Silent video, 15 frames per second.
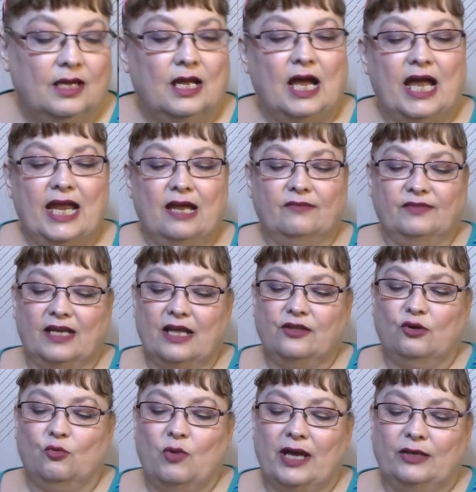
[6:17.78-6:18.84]
I have
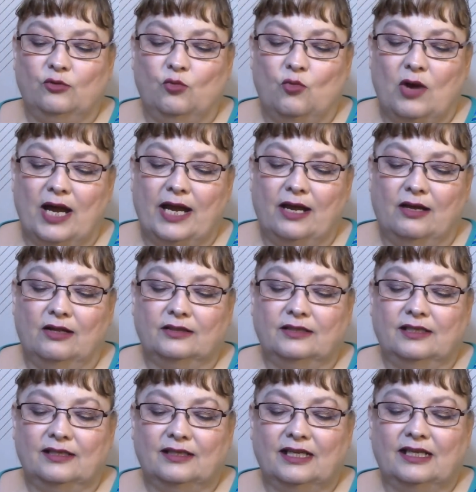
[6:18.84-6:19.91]
another Wet n'
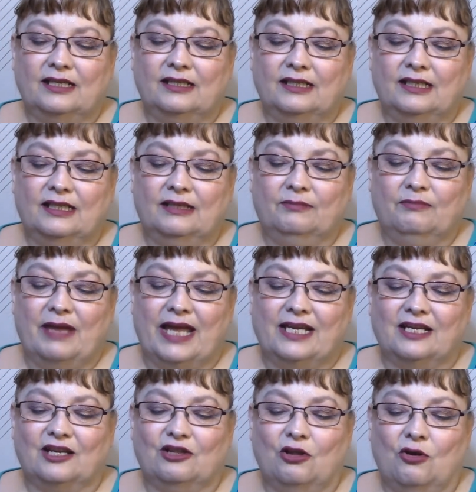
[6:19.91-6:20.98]
Wild
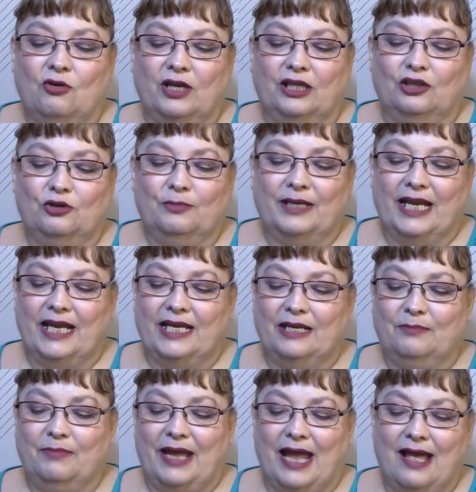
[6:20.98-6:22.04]
Mega Glow
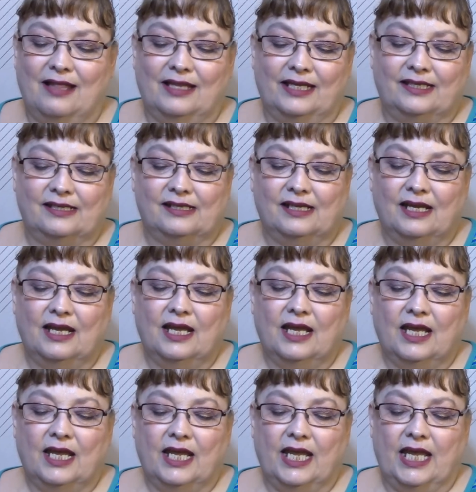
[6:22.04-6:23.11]
Illuminating Palette
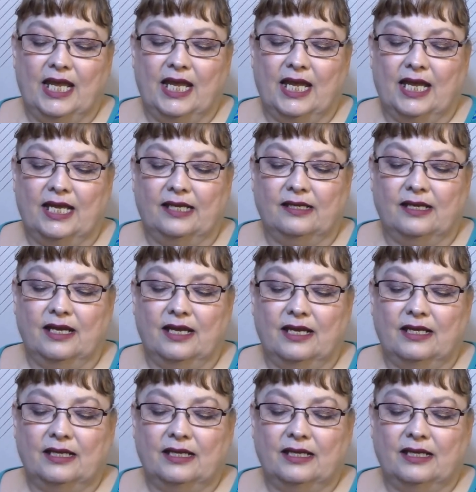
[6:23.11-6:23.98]
in